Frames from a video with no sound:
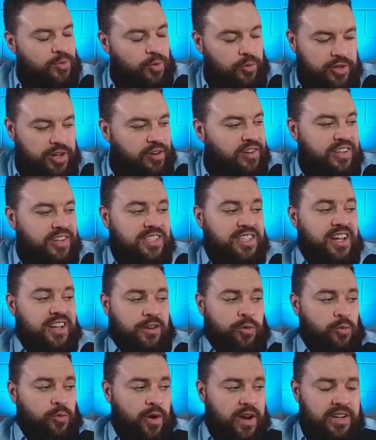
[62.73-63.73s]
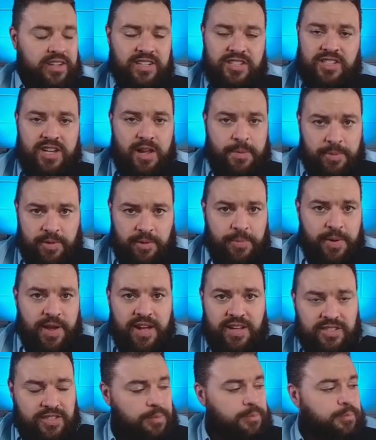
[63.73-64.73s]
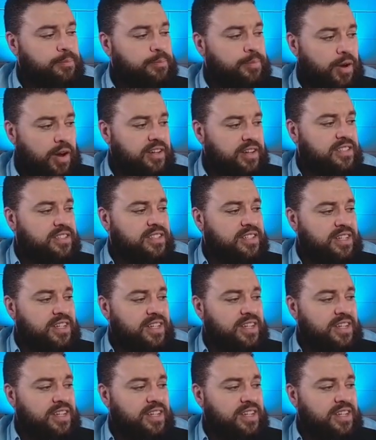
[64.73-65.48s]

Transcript: North Carolina's not great at stopping the pass, but